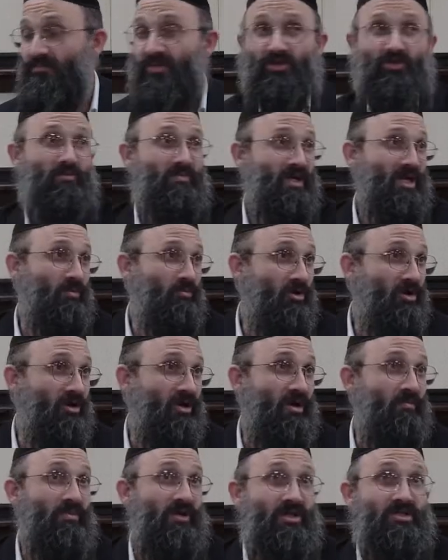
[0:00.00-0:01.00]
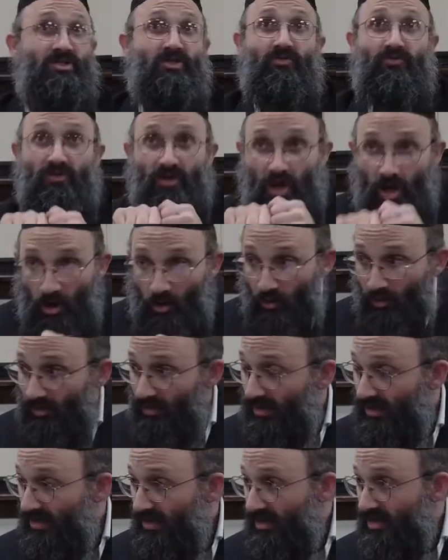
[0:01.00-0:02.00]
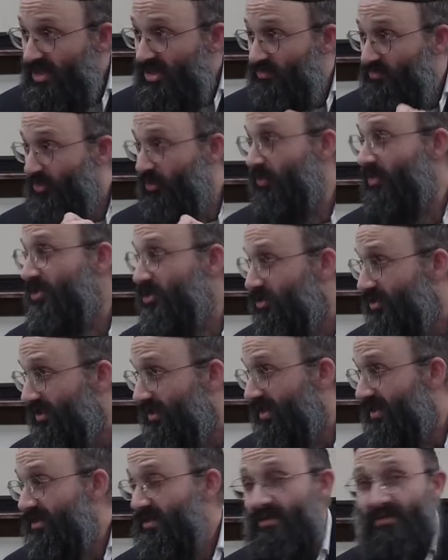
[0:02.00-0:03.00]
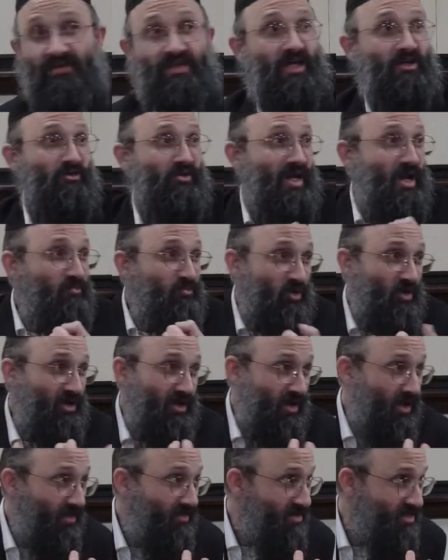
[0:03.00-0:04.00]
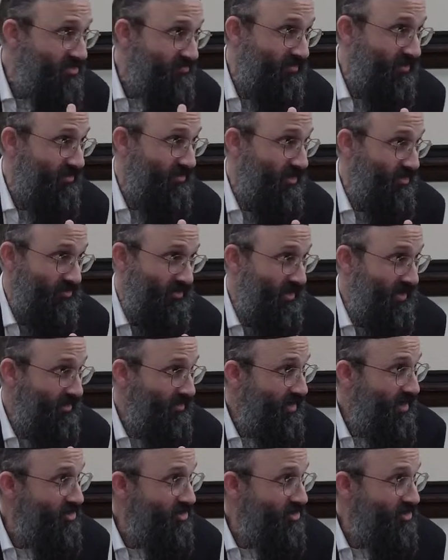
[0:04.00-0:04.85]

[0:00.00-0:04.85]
But don't make a bracha because you know spiritually that you're not putting on this tefillin on your head.